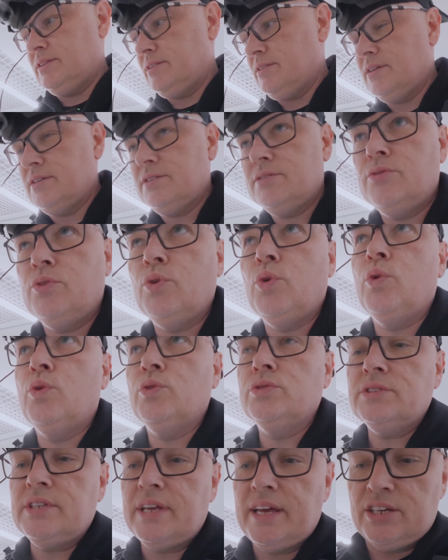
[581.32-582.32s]
of the
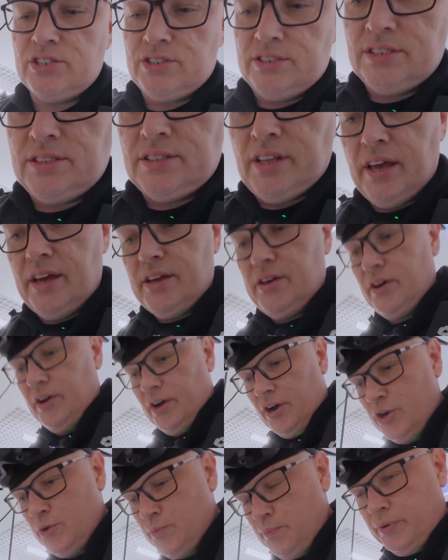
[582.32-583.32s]
doors actually stay
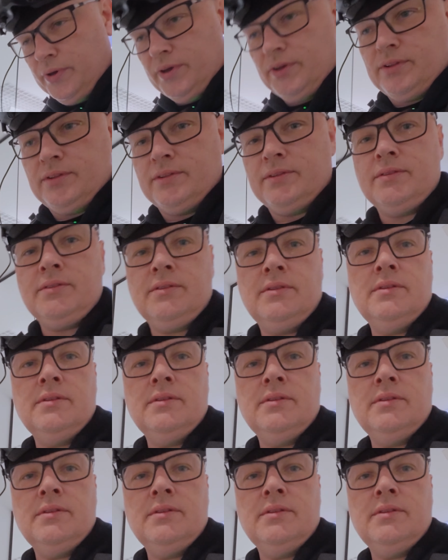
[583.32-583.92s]
open.